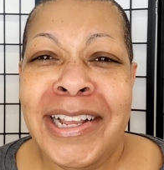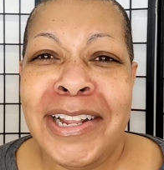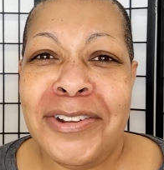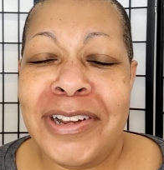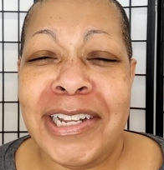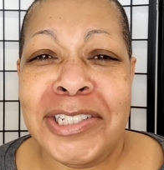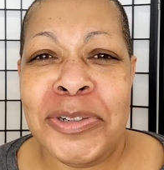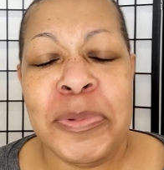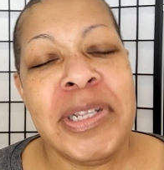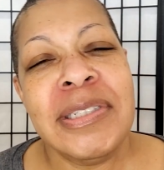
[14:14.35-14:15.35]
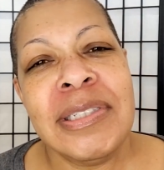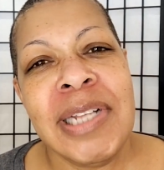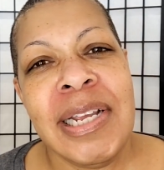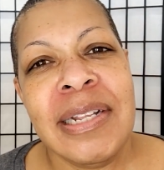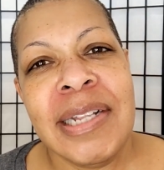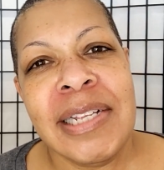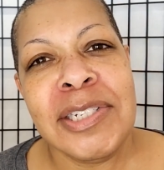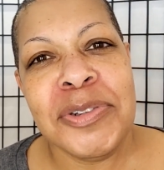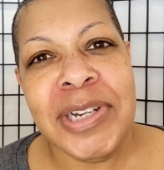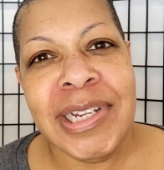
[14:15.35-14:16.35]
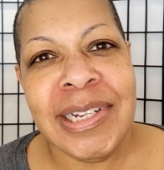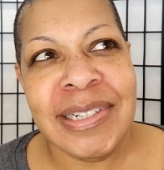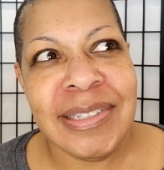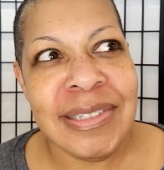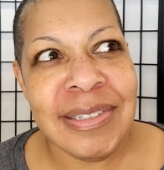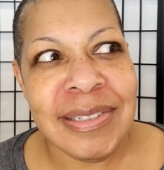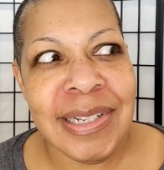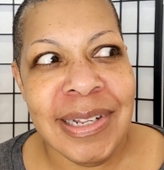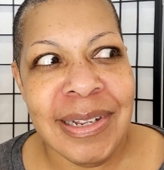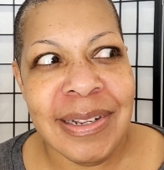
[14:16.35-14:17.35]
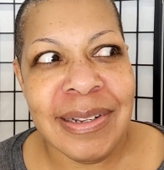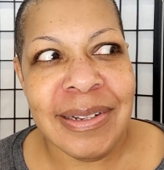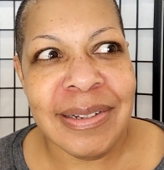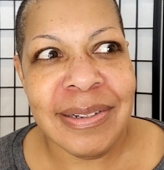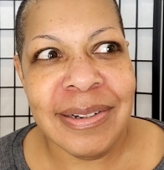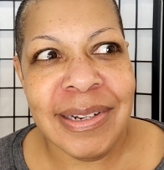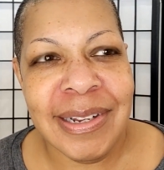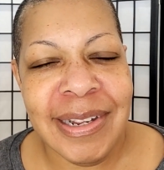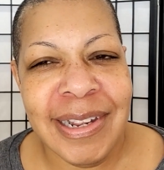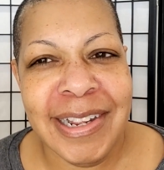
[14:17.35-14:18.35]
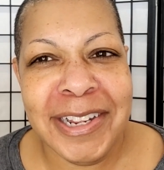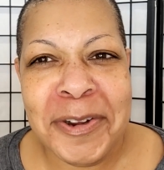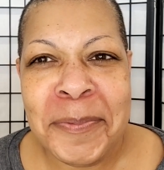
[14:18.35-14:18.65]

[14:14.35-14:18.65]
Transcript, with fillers: looking at you and saying that's strange, it's just like, okay.